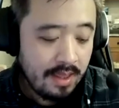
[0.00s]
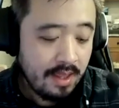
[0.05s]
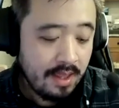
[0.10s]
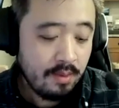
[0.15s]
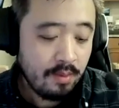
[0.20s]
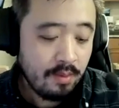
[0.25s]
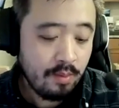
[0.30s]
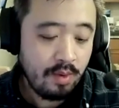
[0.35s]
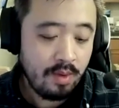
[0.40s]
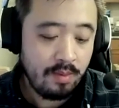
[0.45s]
think,
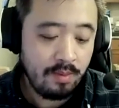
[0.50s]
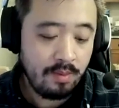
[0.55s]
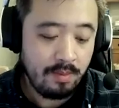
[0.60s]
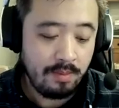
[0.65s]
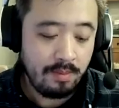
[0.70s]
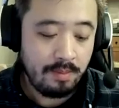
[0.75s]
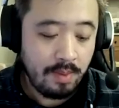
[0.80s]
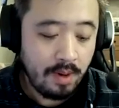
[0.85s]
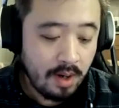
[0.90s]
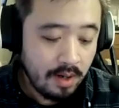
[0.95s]
well,
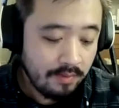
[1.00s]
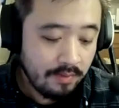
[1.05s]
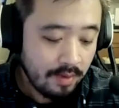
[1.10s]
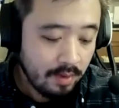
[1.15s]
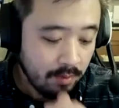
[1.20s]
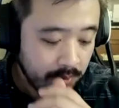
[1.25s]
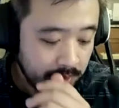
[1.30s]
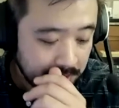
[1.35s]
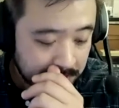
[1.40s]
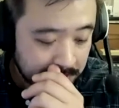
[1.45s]
part of
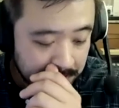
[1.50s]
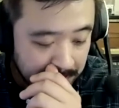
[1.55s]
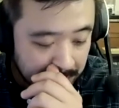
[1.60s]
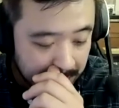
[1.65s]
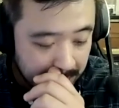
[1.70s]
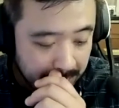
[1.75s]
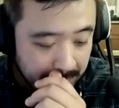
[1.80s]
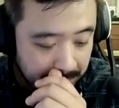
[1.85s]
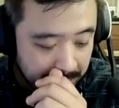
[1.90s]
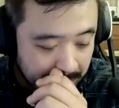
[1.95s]
it was
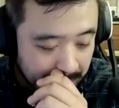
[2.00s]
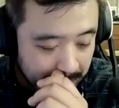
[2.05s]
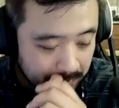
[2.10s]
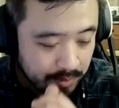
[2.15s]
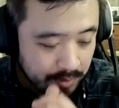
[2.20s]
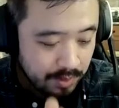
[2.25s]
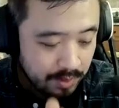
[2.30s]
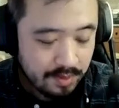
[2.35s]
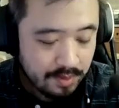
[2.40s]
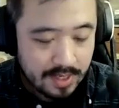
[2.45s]
in around
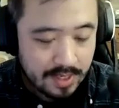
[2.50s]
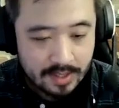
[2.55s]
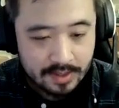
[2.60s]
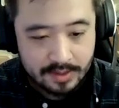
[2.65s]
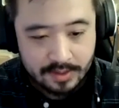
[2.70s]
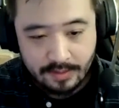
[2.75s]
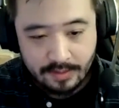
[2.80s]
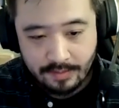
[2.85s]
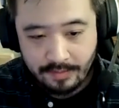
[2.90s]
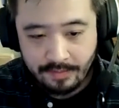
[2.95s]

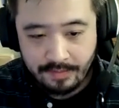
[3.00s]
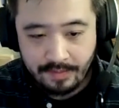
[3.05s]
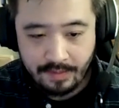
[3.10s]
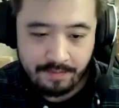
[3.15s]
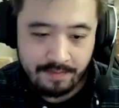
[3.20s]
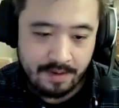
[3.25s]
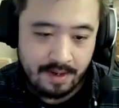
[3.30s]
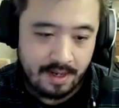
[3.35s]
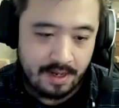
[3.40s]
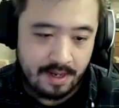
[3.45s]

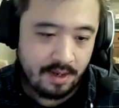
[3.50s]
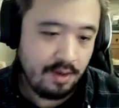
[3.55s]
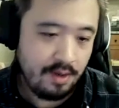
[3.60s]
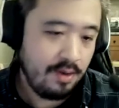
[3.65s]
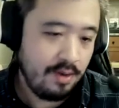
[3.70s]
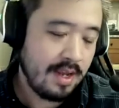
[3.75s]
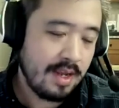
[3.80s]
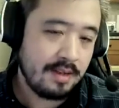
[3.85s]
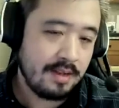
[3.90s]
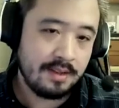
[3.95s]
2015,
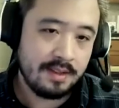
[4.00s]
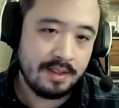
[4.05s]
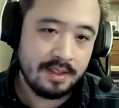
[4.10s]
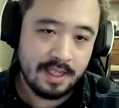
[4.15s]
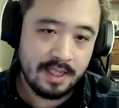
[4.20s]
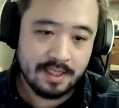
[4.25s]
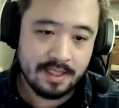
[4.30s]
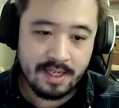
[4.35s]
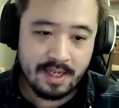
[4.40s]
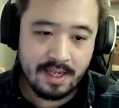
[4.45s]

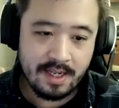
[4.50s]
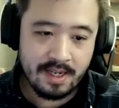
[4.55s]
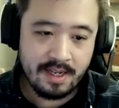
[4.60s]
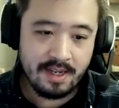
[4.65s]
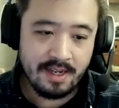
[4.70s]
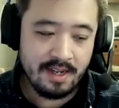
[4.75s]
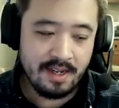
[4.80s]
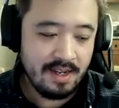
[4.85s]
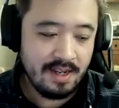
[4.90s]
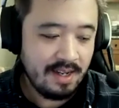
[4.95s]
2016.
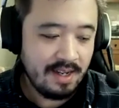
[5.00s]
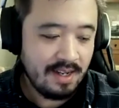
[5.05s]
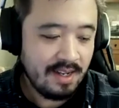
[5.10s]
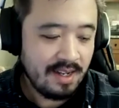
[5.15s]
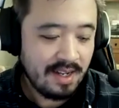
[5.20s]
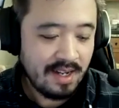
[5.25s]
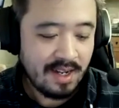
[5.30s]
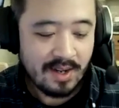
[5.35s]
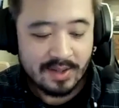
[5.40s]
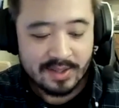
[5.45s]

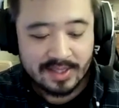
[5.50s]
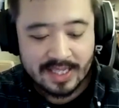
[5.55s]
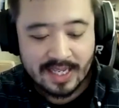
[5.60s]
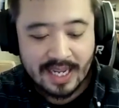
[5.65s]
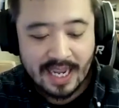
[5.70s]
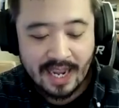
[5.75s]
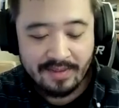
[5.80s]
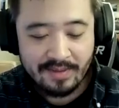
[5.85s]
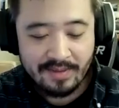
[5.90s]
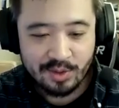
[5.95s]
I was like
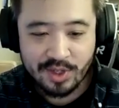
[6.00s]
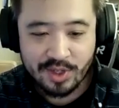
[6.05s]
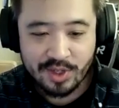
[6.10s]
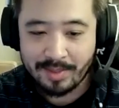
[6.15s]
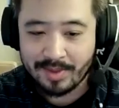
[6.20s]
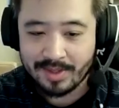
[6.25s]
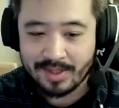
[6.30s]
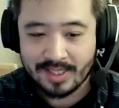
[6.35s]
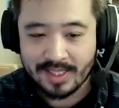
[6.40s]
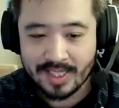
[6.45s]
having
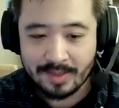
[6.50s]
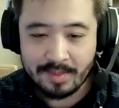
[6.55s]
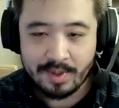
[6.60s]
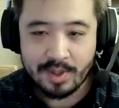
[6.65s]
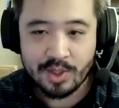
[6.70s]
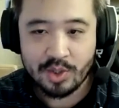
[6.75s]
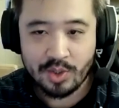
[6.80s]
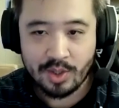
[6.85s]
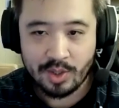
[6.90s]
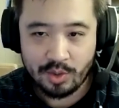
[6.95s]
trouble sleeping,
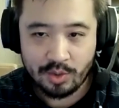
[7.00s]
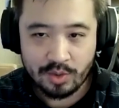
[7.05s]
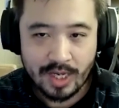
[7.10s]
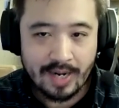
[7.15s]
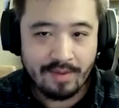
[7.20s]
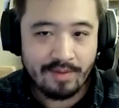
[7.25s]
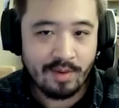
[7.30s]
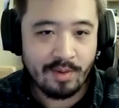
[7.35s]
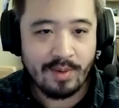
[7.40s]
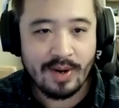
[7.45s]
so I'd
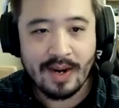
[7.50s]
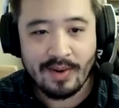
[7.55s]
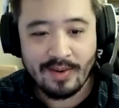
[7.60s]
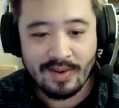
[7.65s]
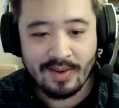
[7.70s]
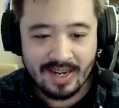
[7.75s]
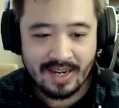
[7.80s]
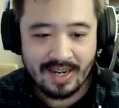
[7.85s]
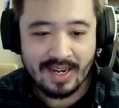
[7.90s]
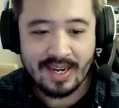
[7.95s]
drive around
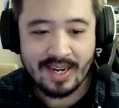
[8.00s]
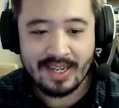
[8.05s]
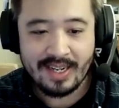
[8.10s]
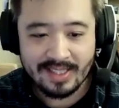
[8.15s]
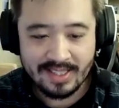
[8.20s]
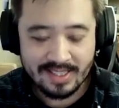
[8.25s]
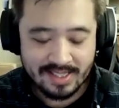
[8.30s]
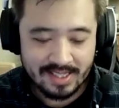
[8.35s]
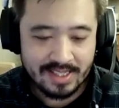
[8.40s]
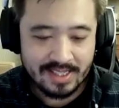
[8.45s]
at night
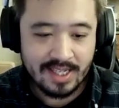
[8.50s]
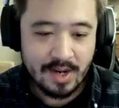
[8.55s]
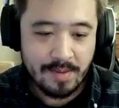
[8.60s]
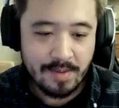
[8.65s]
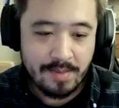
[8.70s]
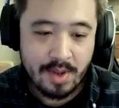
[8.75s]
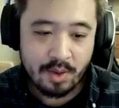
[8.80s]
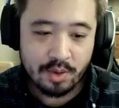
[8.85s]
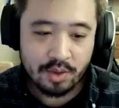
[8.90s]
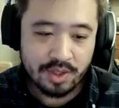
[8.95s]
just listening to
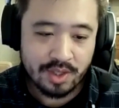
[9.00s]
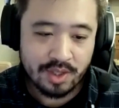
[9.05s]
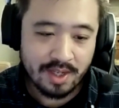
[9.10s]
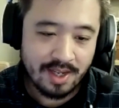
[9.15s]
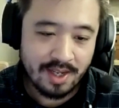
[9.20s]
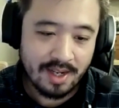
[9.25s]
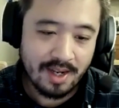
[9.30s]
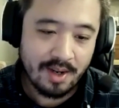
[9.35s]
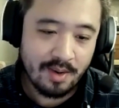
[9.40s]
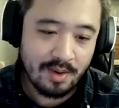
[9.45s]
music,
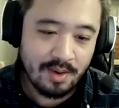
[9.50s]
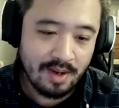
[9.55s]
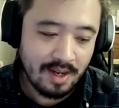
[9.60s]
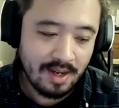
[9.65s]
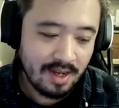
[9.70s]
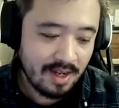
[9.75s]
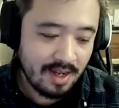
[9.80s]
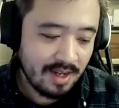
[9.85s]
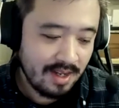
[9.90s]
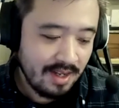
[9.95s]
kind
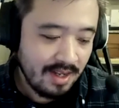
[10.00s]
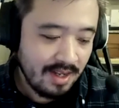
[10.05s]
of